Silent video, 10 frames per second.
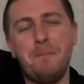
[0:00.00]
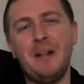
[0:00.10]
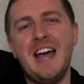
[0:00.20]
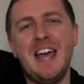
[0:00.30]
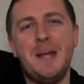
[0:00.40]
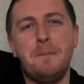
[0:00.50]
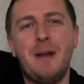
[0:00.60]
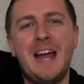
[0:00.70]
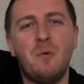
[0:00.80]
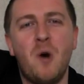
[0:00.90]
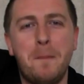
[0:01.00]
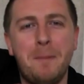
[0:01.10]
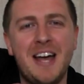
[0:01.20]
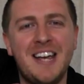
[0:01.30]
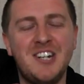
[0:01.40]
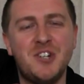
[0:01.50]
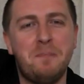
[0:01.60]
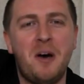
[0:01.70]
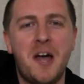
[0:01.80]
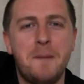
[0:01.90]
playing Blank White Page
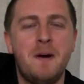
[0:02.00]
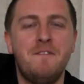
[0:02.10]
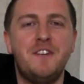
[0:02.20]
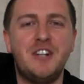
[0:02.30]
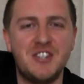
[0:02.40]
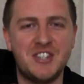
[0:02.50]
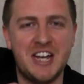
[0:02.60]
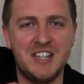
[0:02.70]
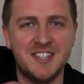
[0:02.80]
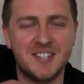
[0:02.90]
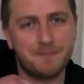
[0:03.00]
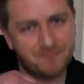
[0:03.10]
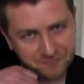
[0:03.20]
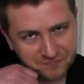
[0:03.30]
by Mumford & Sons.